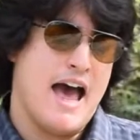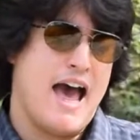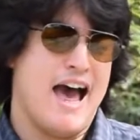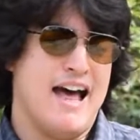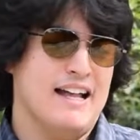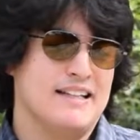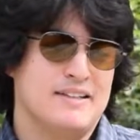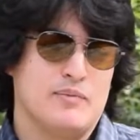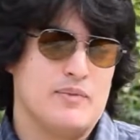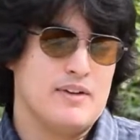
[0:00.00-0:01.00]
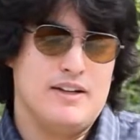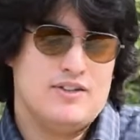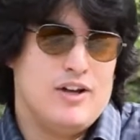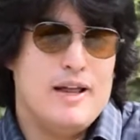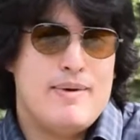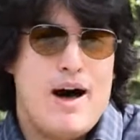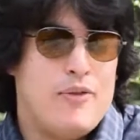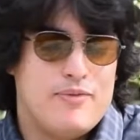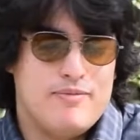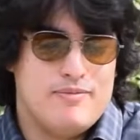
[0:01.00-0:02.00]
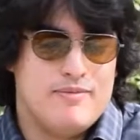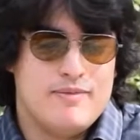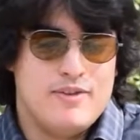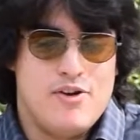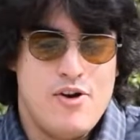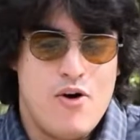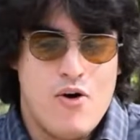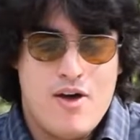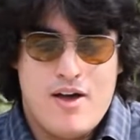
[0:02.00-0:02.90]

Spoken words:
and it's all about, you know,